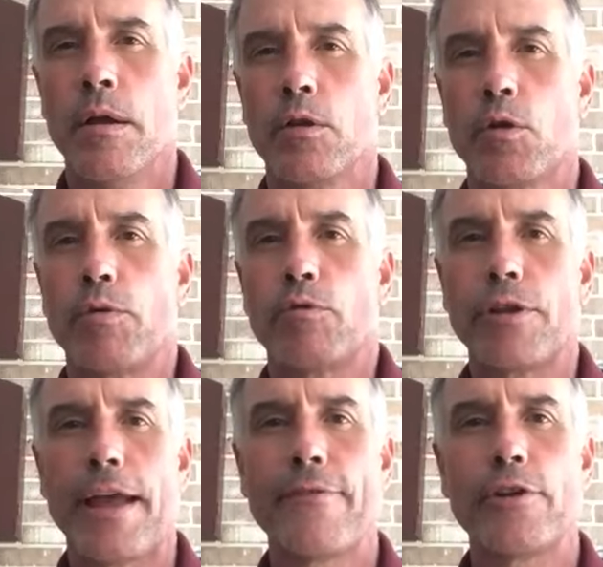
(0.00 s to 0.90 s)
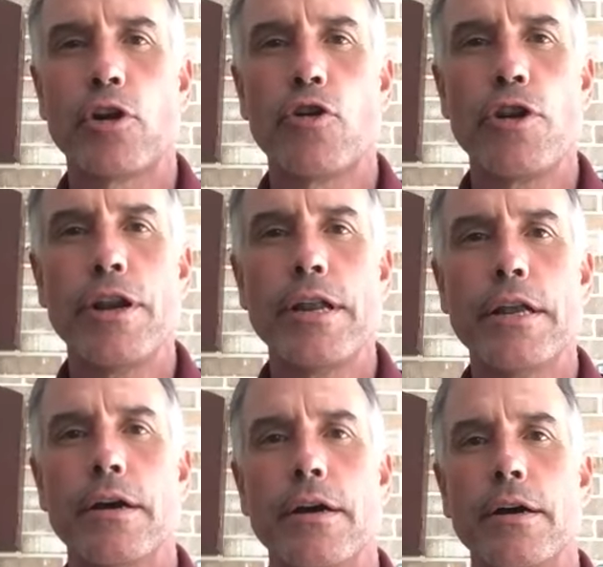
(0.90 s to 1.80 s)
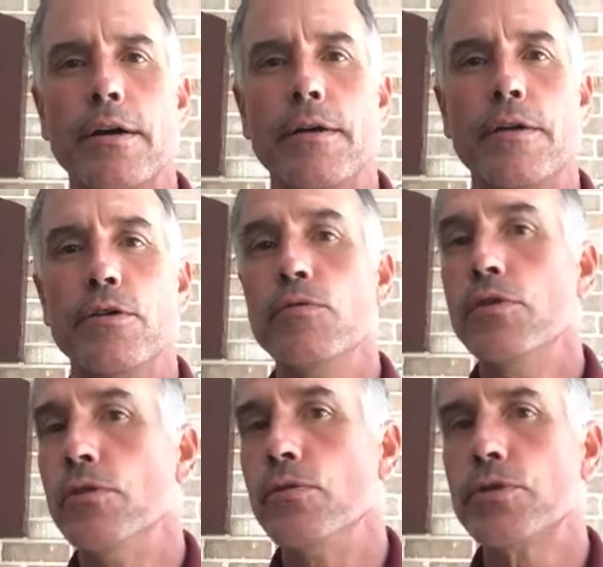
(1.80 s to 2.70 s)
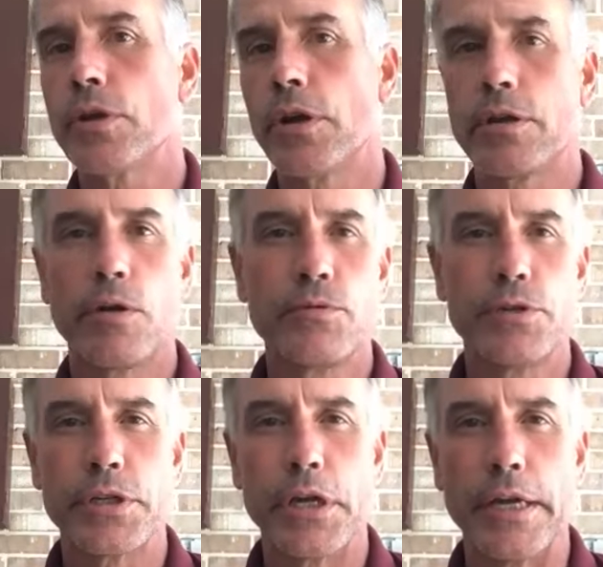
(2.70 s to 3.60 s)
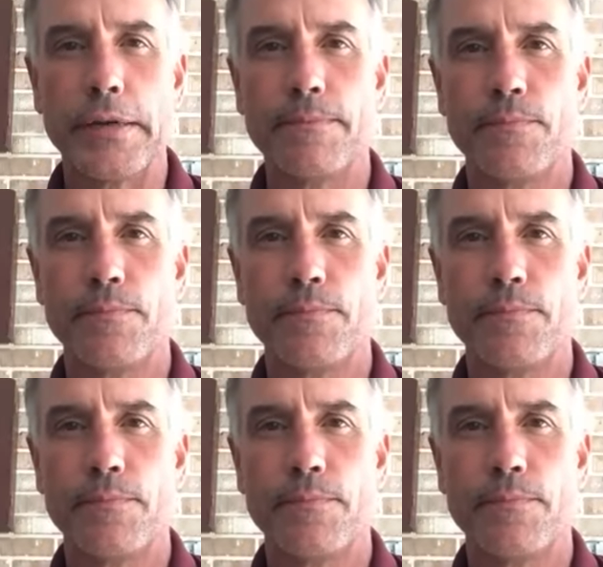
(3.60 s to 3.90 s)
Look, we really haven't heard any new news on Coaches Night.